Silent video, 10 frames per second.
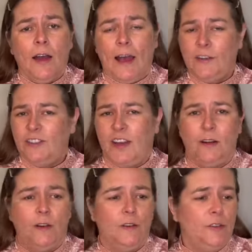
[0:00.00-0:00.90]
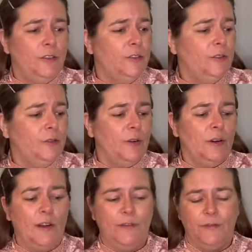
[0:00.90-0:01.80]
eyeshadow to
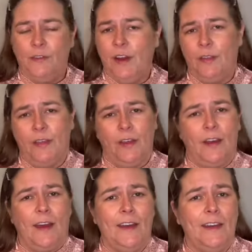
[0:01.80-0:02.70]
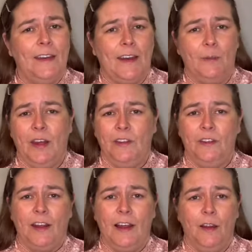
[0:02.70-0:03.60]
everything I can
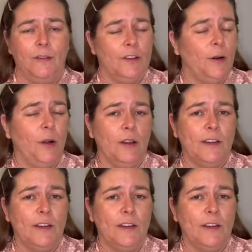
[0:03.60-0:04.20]
imagine. I love it all.